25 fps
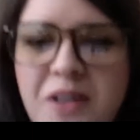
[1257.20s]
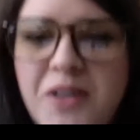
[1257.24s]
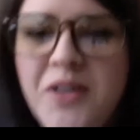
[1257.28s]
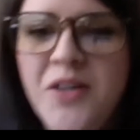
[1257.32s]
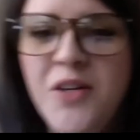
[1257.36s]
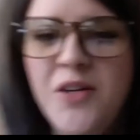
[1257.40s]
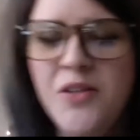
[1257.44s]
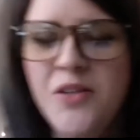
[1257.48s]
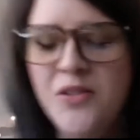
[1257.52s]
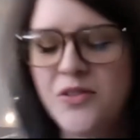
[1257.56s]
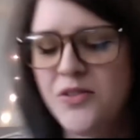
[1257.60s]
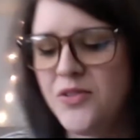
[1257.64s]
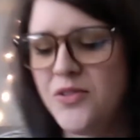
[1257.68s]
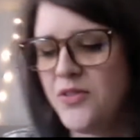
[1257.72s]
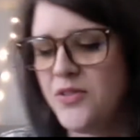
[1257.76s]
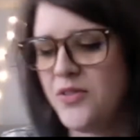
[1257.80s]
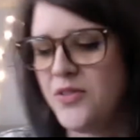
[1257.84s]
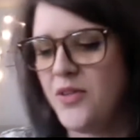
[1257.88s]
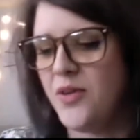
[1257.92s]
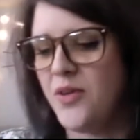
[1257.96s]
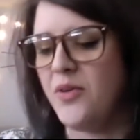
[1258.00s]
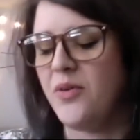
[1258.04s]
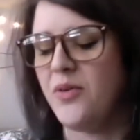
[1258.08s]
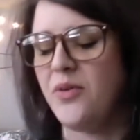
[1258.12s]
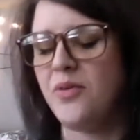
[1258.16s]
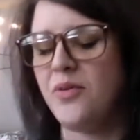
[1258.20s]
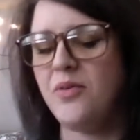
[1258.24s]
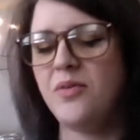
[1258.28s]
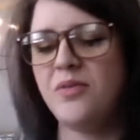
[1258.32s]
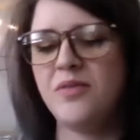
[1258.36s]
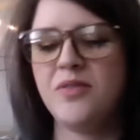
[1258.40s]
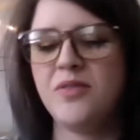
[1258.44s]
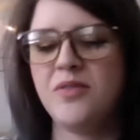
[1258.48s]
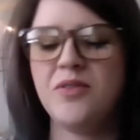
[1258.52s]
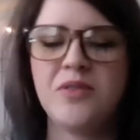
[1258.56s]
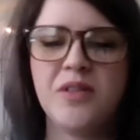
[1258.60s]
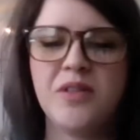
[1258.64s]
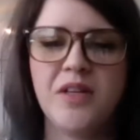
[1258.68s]
So
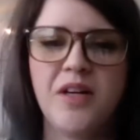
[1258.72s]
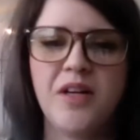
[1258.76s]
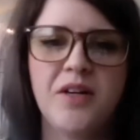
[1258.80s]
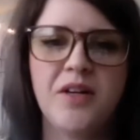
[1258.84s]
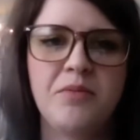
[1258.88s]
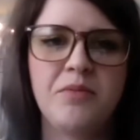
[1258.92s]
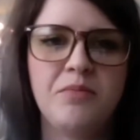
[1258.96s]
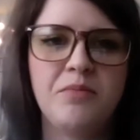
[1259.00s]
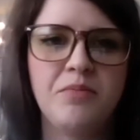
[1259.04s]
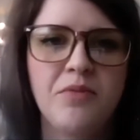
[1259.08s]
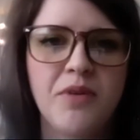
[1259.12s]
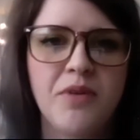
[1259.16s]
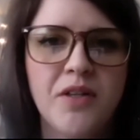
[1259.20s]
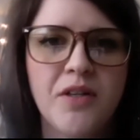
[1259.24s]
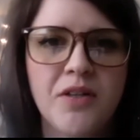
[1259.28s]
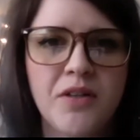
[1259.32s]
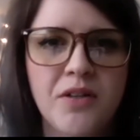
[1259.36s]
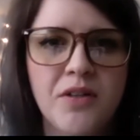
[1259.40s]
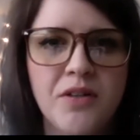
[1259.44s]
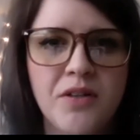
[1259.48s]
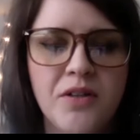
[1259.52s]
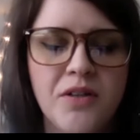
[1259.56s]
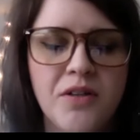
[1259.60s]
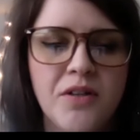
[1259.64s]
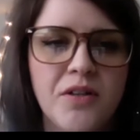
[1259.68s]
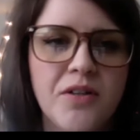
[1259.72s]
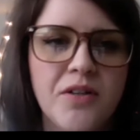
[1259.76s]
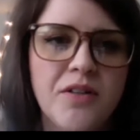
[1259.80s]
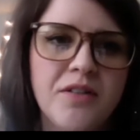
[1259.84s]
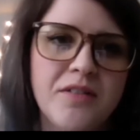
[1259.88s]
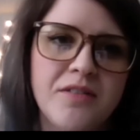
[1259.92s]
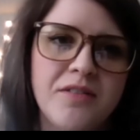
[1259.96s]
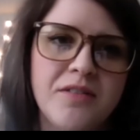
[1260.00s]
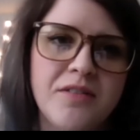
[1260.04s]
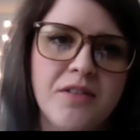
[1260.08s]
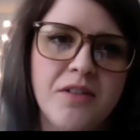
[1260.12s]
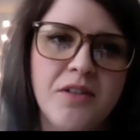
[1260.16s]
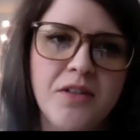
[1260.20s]
you can kind of bring your
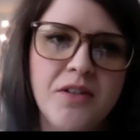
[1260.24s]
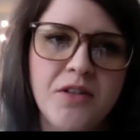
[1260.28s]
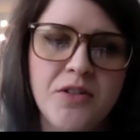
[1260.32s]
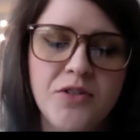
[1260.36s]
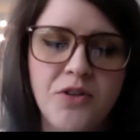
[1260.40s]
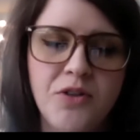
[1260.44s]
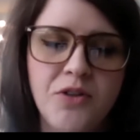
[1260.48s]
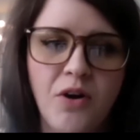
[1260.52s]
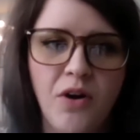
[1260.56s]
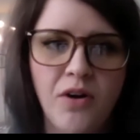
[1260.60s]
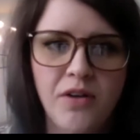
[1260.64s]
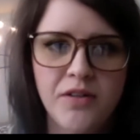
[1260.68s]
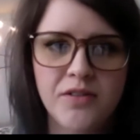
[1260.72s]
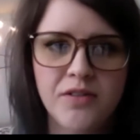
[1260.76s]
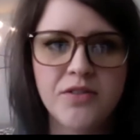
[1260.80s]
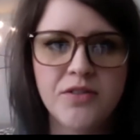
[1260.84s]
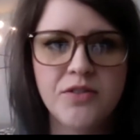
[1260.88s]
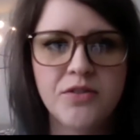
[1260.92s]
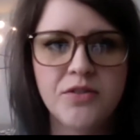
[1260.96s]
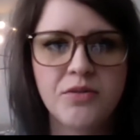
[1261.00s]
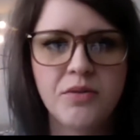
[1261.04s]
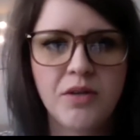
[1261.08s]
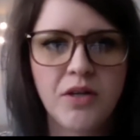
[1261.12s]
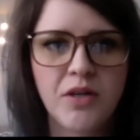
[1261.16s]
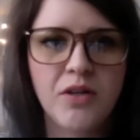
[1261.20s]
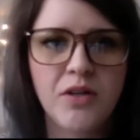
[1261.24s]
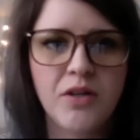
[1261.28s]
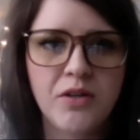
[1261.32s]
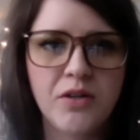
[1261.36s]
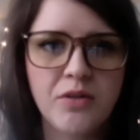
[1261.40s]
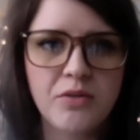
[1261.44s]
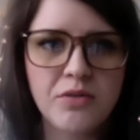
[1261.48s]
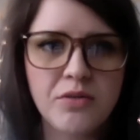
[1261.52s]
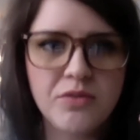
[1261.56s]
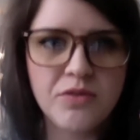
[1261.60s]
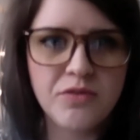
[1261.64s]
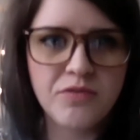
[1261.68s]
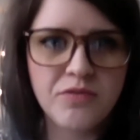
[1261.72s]
drawings to a
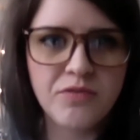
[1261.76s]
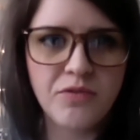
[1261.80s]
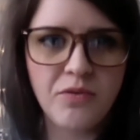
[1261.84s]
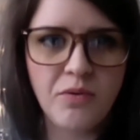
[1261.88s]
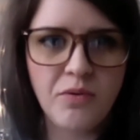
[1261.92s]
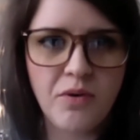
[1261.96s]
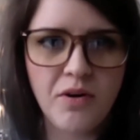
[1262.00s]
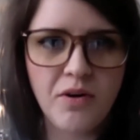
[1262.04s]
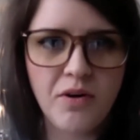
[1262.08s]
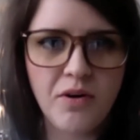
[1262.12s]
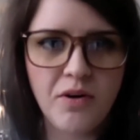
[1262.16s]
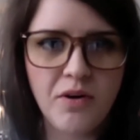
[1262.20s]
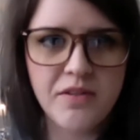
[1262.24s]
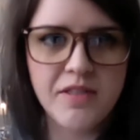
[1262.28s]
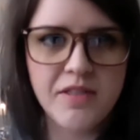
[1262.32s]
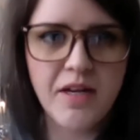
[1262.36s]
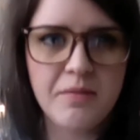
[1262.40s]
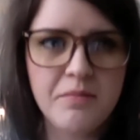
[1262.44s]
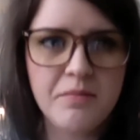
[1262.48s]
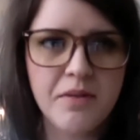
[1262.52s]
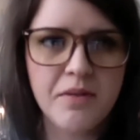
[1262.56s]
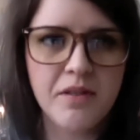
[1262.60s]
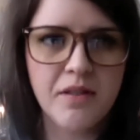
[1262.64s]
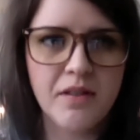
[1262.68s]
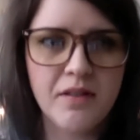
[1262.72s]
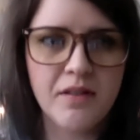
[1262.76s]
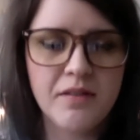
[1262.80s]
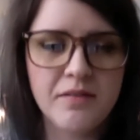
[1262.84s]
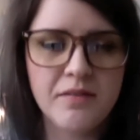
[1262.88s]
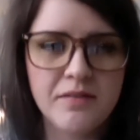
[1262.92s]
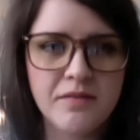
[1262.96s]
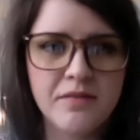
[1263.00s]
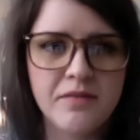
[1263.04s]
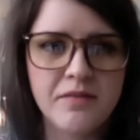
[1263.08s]
close for the time being.